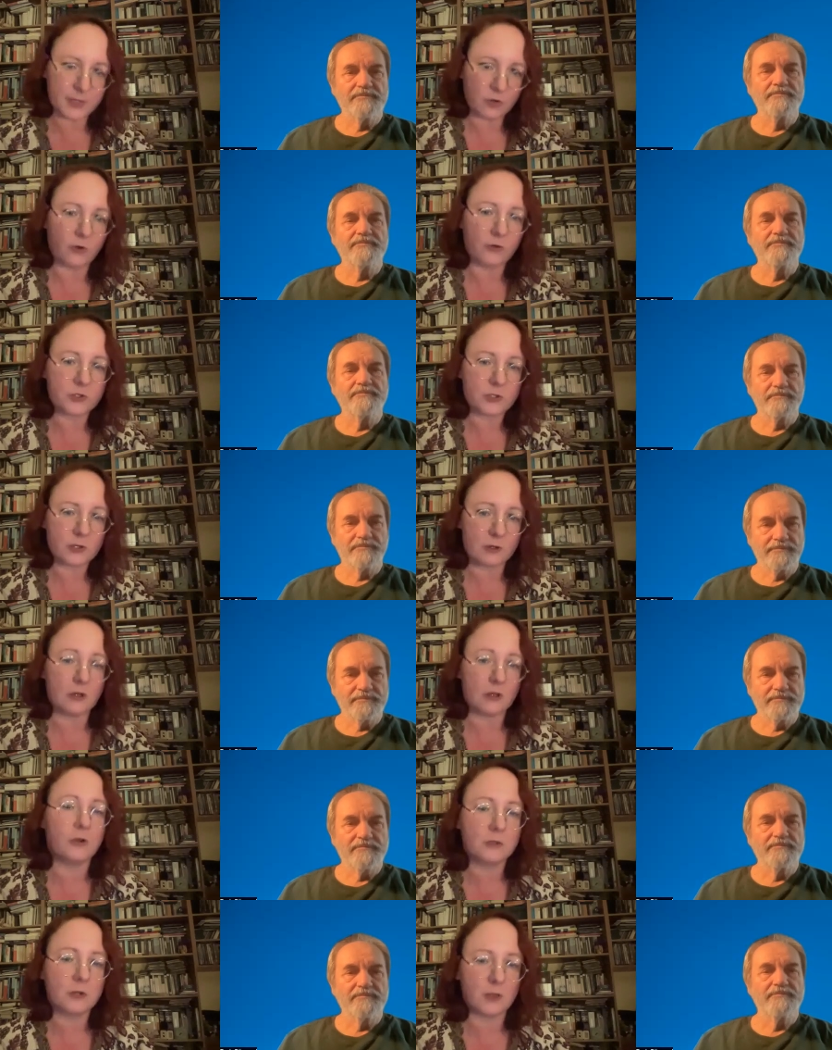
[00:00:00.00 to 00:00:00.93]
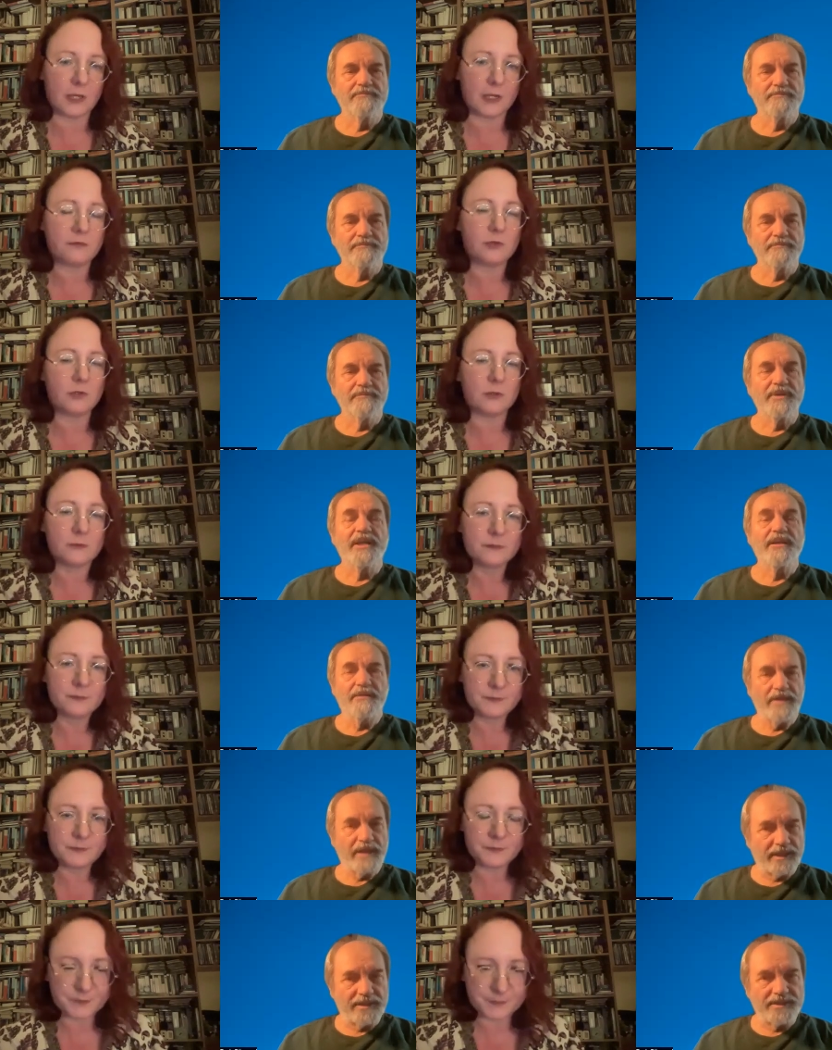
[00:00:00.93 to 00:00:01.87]
Speaker 1: but also on local level.
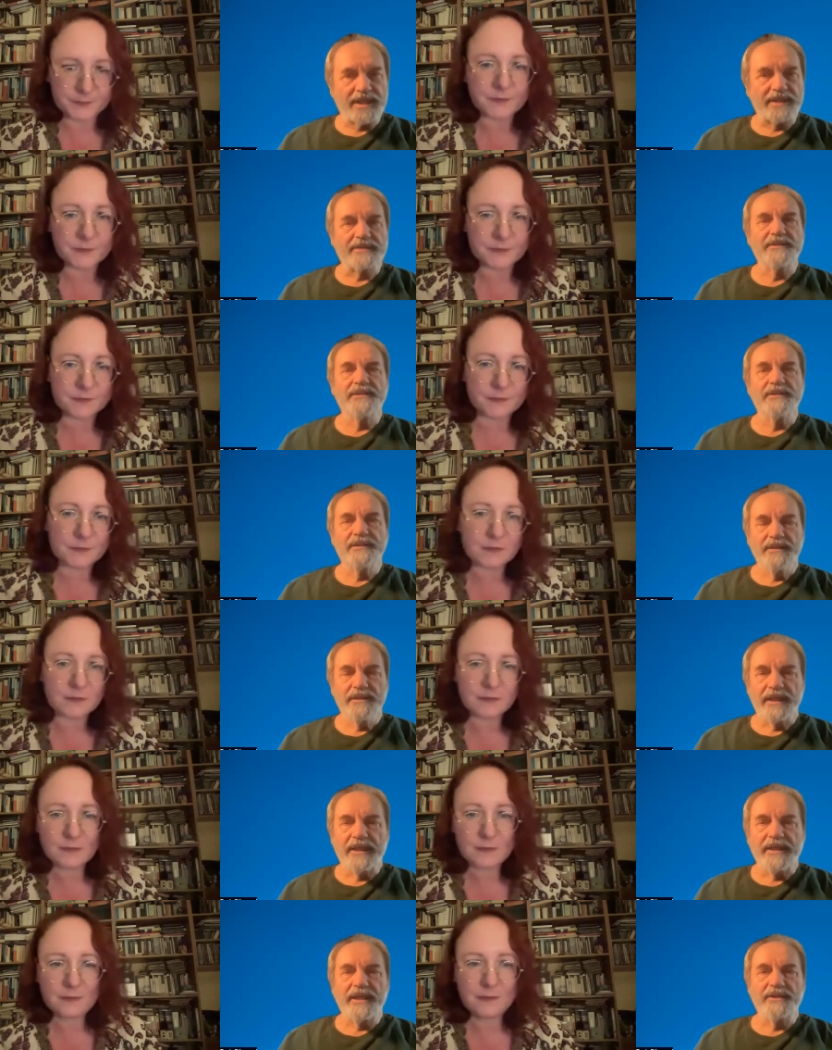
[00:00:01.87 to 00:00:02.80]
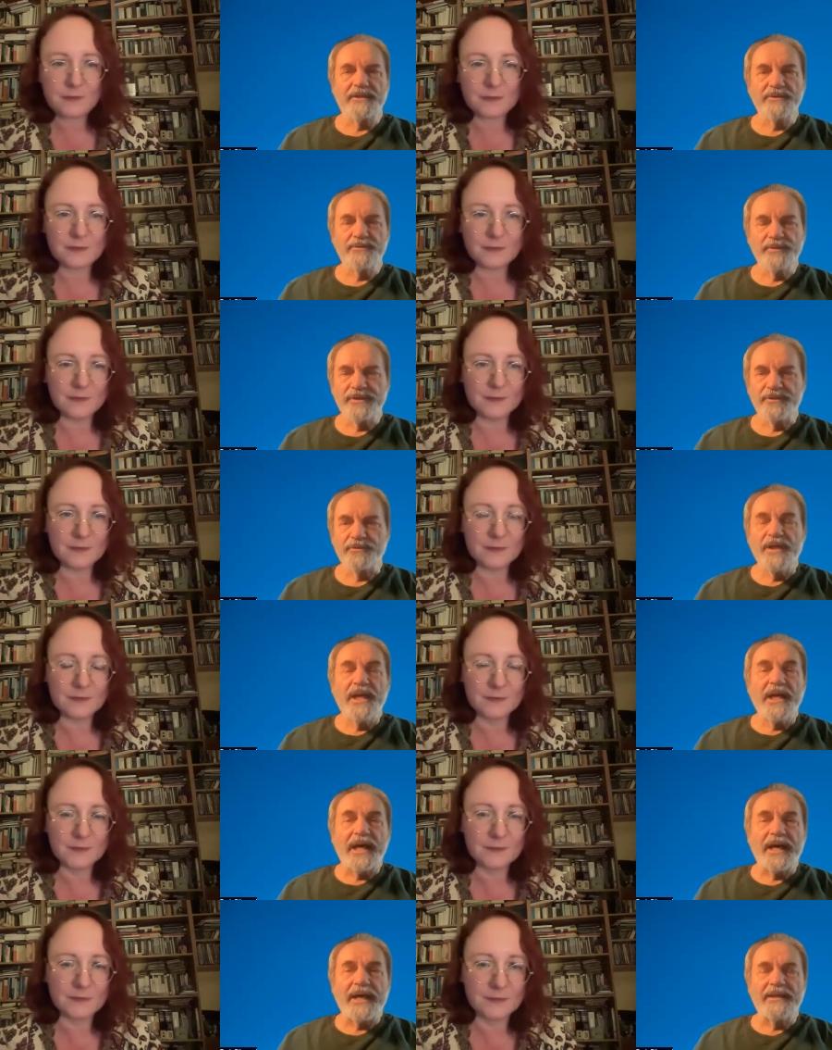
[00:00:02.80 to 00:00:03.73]
Speaker 2: Exactly, I agree with you.
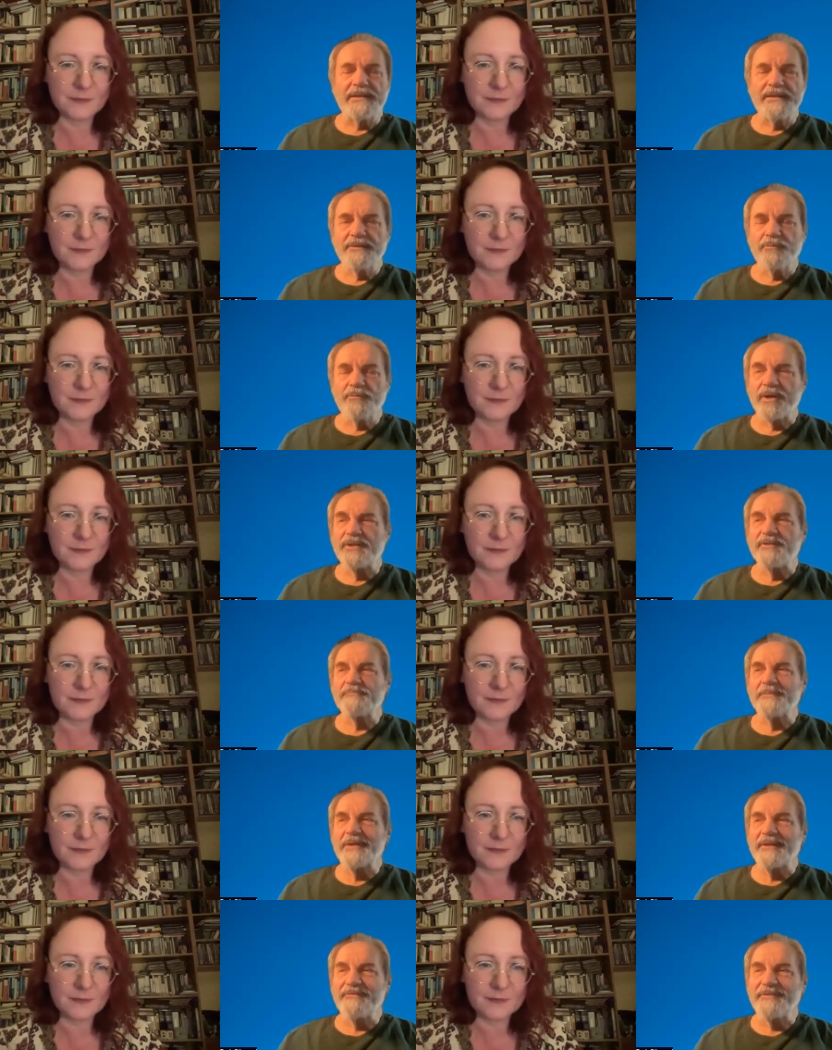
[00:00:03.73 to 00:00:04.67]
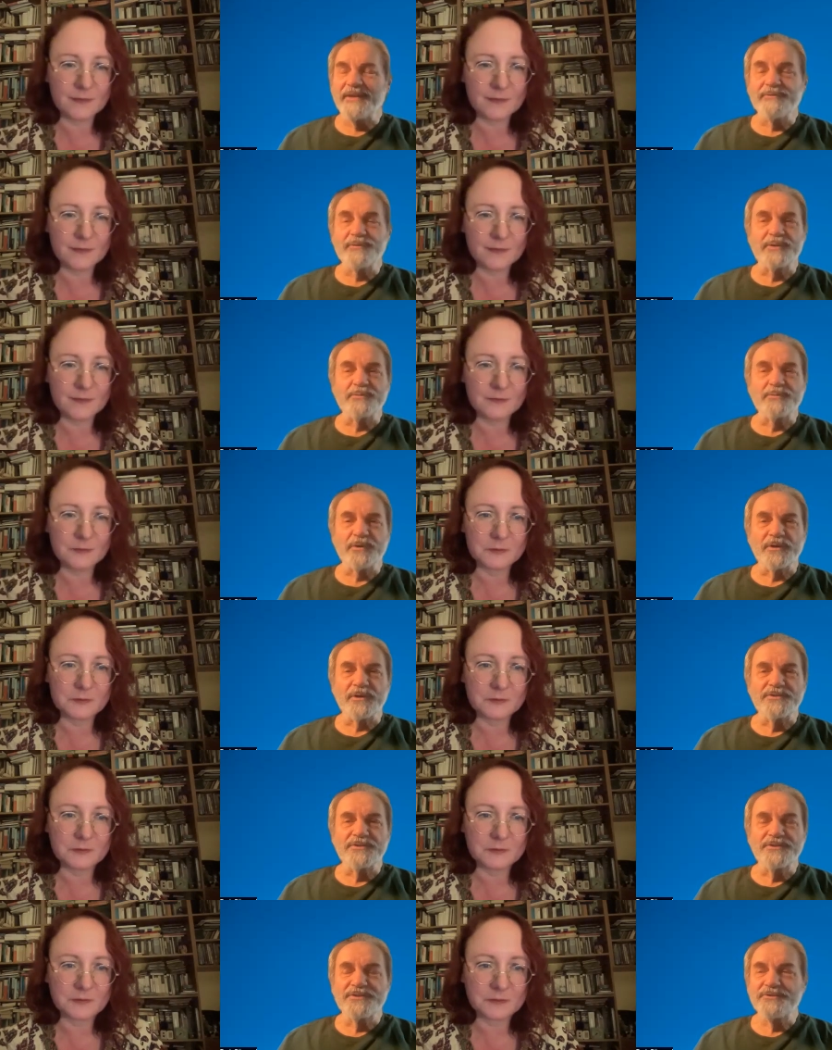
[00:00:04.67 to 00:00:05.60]
I one of my favorite
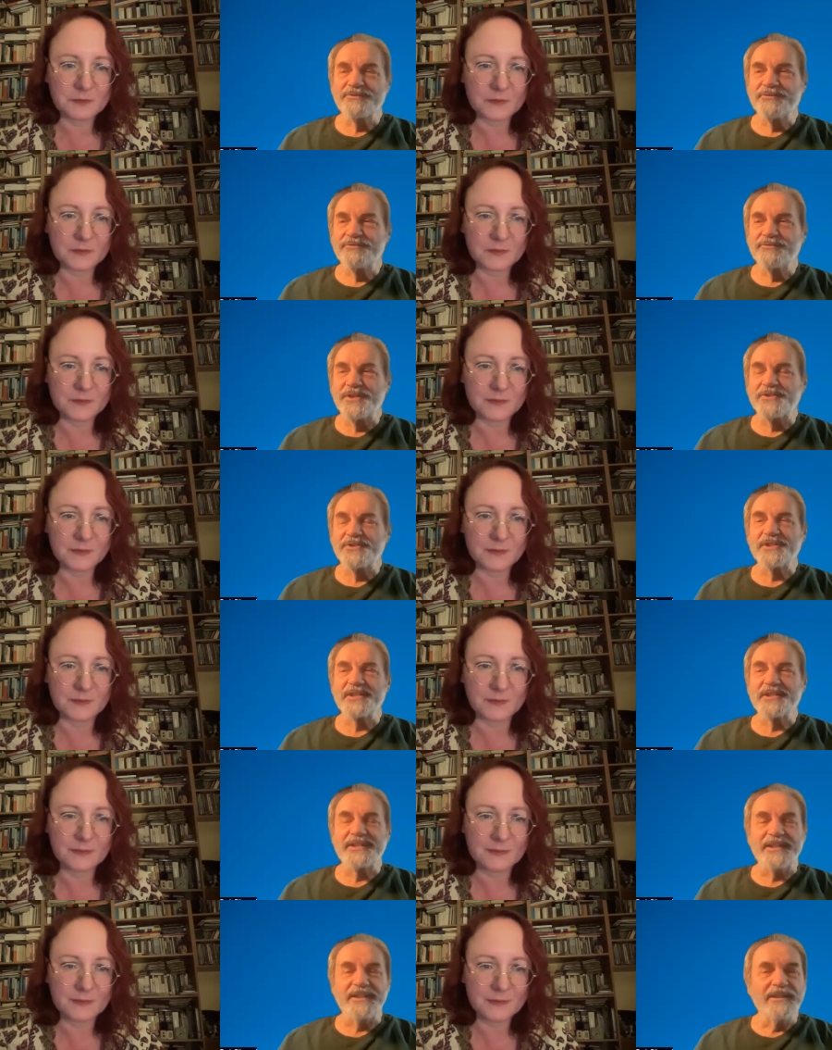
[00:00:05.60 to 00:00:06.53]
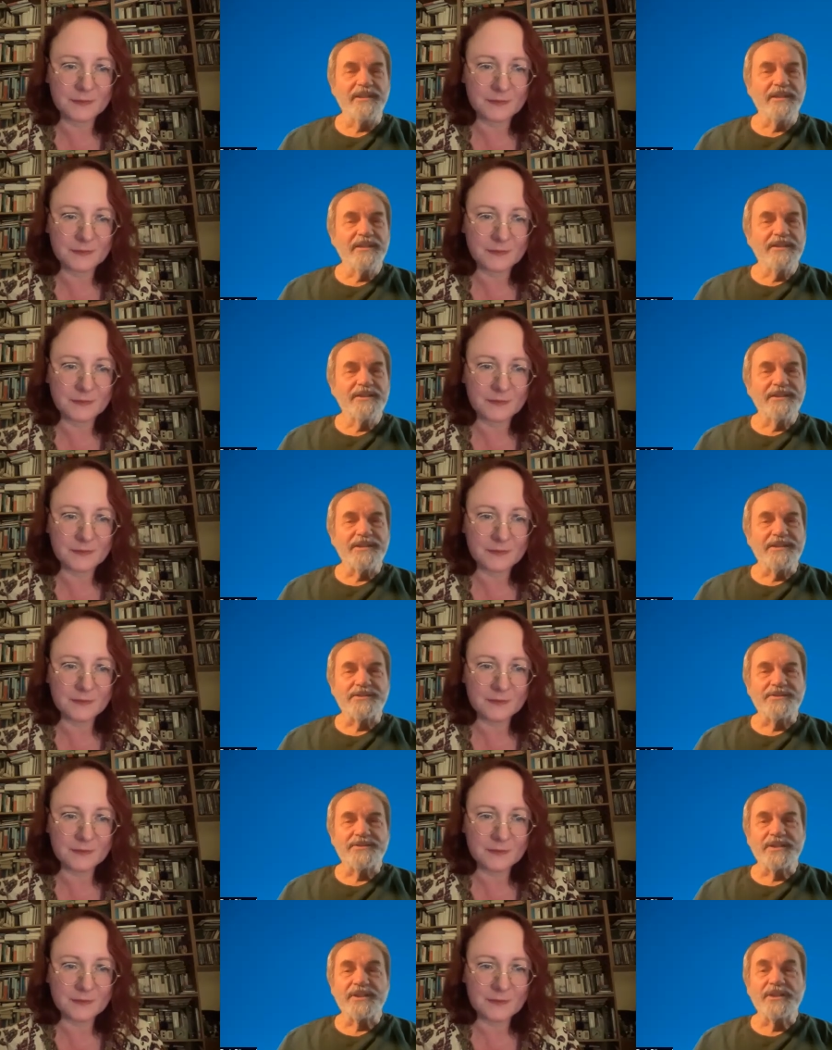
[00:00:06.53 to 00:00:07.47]
words recently
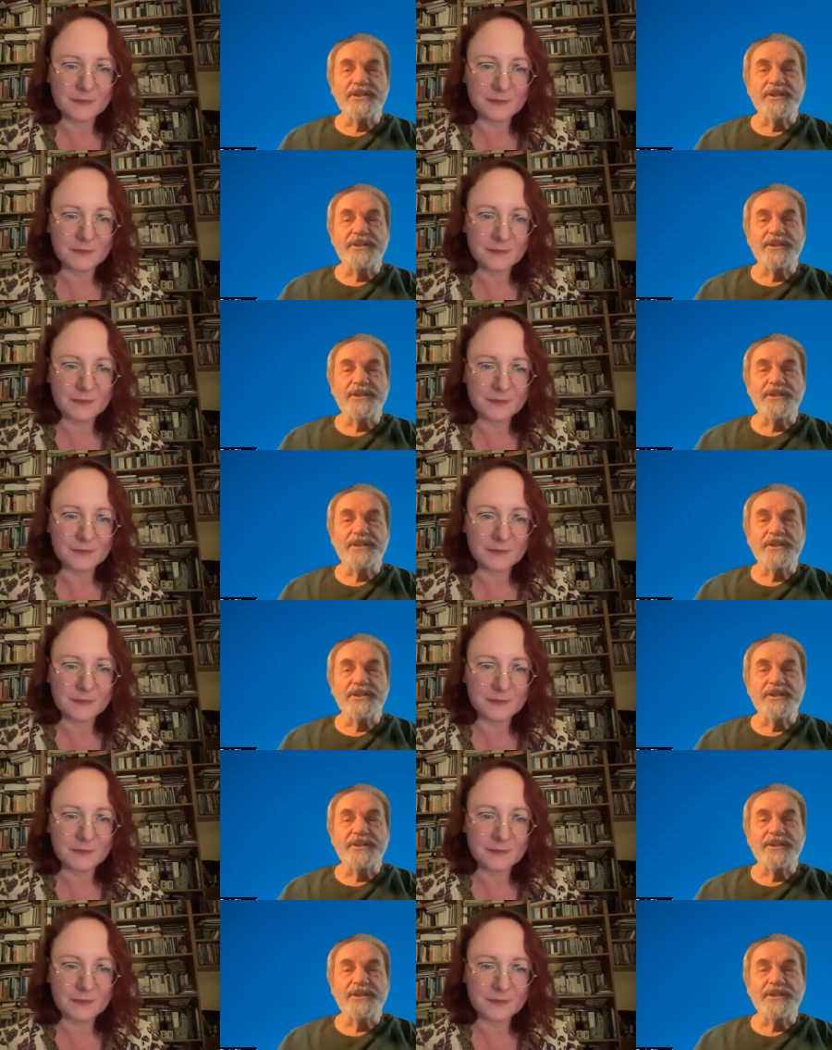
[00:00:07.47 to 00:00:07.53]
is